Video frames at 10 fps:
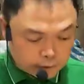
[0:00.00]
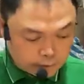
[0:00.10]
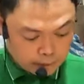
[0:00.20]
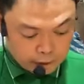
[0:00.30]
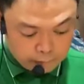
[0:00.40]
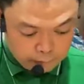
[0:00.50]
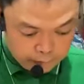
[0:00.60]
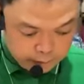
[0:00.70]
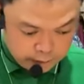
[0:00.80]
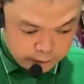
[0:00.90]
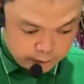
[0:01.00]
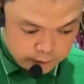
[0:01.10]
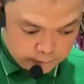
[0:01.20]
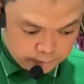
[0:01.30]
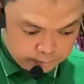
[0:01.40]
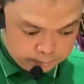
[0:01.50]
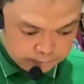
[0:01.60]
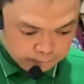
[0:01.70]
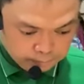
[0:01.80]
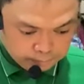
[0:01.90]
Very powerful indeed.
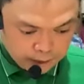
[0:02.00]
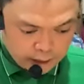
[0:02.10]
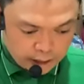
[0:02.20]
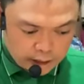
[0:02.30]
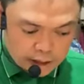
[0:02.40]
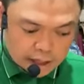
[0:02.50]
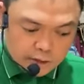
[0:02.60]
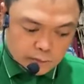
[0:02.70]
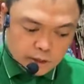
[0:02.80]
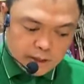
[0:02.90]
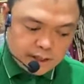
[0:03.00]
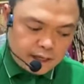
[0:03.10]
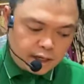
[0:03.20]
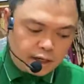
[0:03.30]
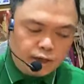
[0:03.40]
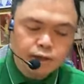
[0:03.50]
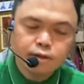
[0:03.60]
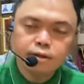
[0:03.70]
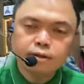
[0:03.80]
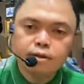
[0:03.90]
These words here
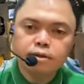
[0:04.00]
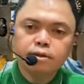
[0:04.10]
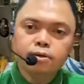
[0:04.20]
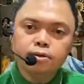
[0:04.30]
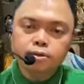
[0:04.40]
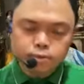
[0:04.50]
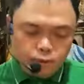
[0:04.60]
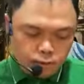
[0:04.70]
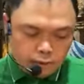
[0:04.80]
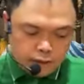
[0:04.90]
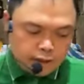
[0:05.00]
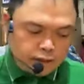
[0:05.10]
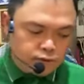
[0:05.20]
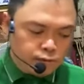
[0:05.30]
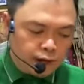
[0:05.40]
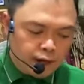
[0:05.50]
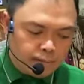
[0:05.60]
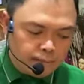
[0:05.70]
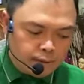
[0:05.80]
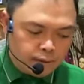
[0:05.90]
totally
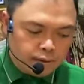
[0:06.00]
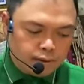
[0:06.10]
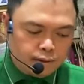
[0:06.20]
describe,